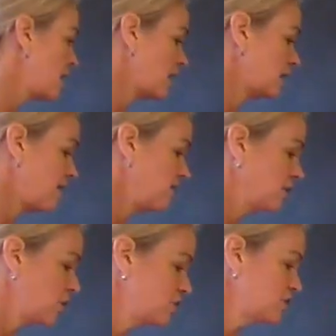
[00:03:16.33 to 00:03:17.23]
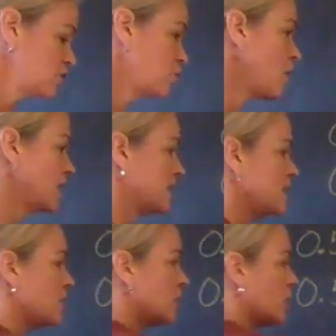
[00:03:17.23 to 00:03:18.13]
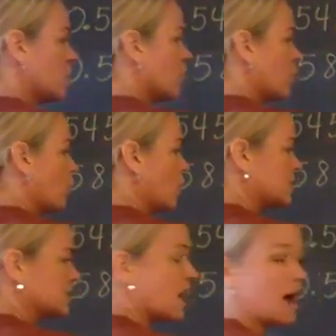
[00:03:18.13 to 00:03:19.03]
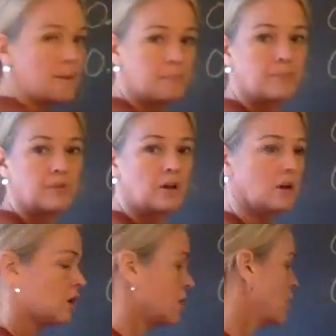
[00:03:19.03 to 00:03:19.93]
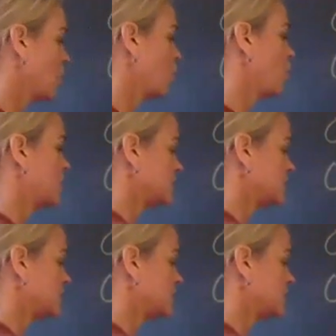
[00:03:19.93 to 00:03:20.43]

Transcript: 11 goes into 20 one time. 1